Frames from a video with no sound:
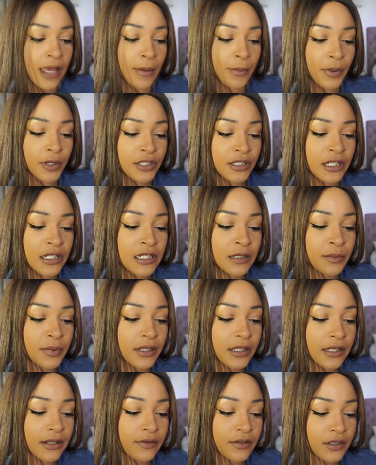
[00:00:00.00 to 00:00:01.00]
I personally
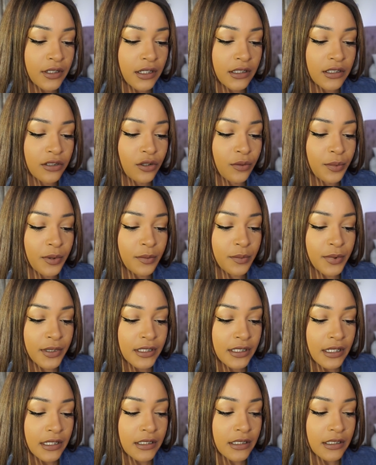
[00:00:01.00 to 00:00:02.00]
believe starting up a
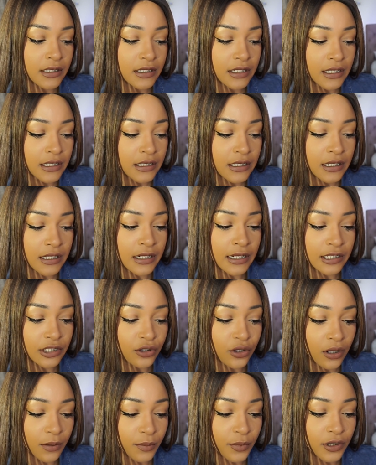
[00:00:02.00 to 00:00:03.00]
business is easy in
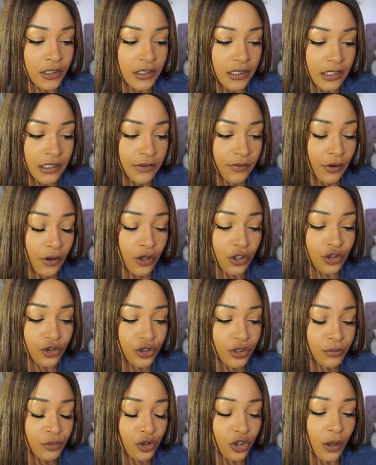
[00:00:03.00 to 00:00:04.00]
Nigeria, but search for your
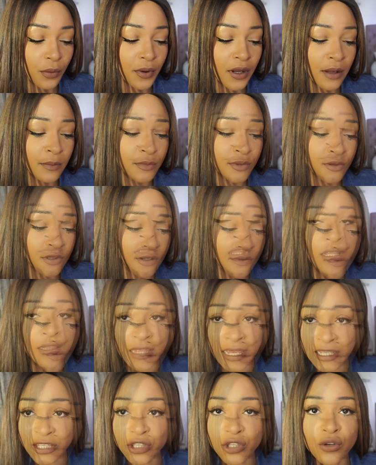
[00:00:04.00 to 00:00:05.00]
dream job can be difficult.
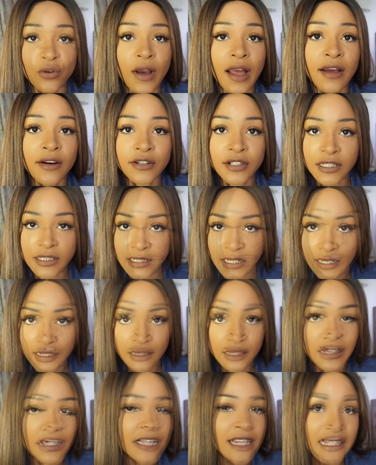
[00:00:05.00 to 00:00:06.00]
Thank you. I
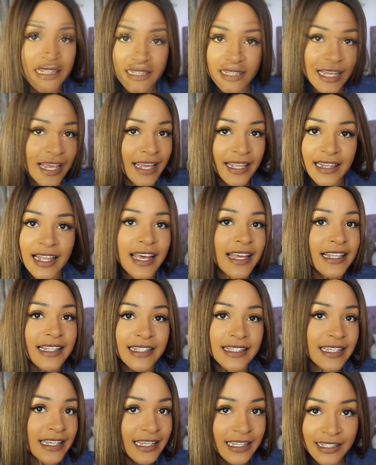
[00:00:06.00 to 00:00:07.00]
understand that. Nobody is saying that
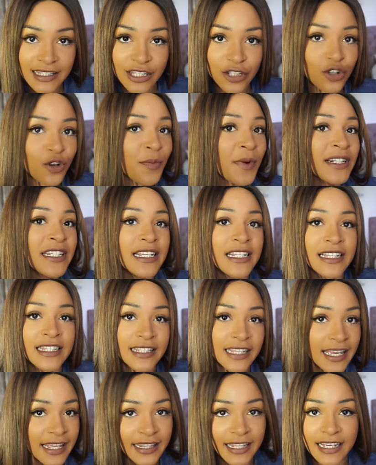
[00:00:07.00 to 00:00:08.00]
it's easy. Nobody is
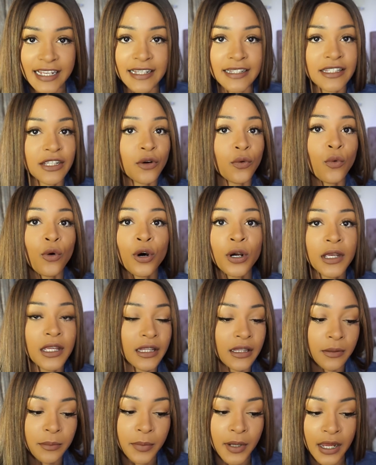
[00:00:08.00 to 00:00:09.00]
saying that it's a walk
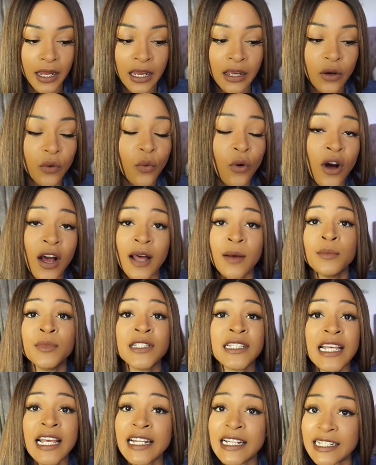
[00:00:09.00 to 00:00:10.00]
in the park. What I'm
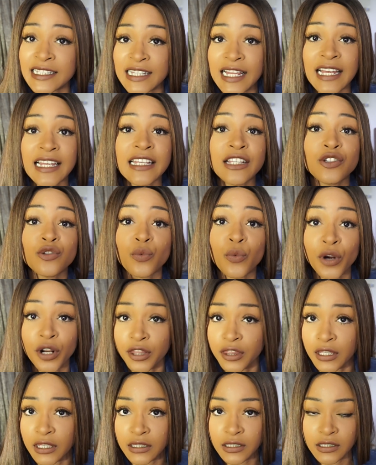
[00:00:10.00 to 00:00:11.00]
saying is that it's
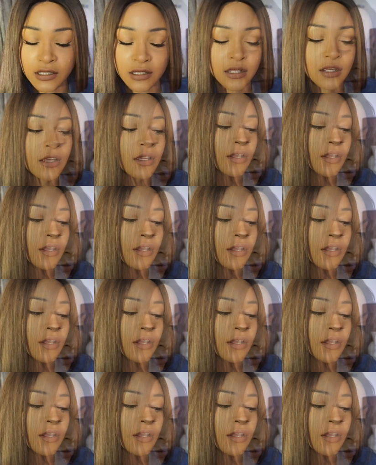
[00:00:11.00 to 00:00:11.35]
worth it.